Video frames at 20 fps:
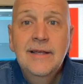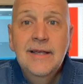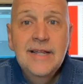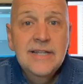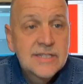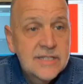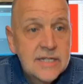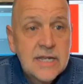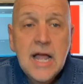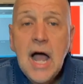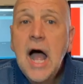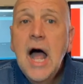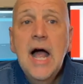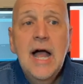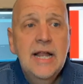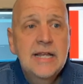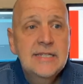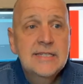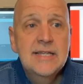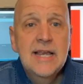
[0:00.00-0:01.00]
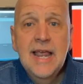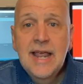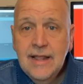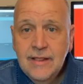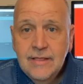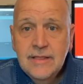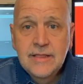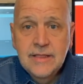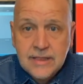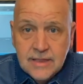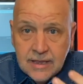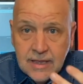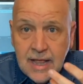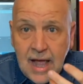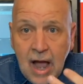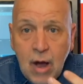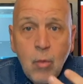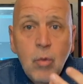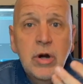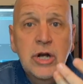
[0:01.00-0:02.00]
It's God saying,
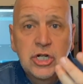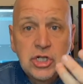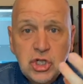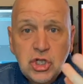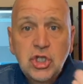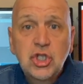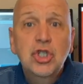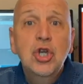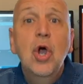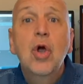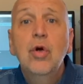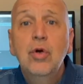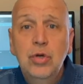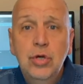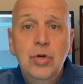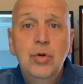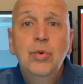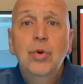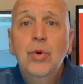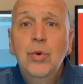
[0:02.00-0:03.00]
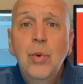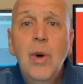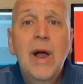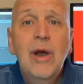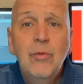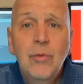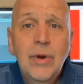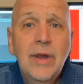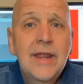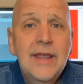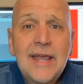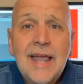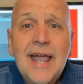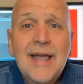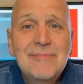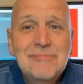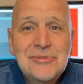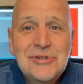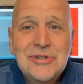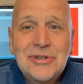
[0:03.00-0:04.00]
I want to show you who I really
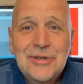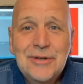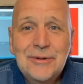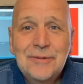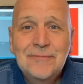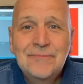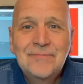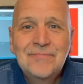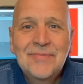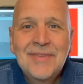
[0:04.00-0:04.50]
am to you.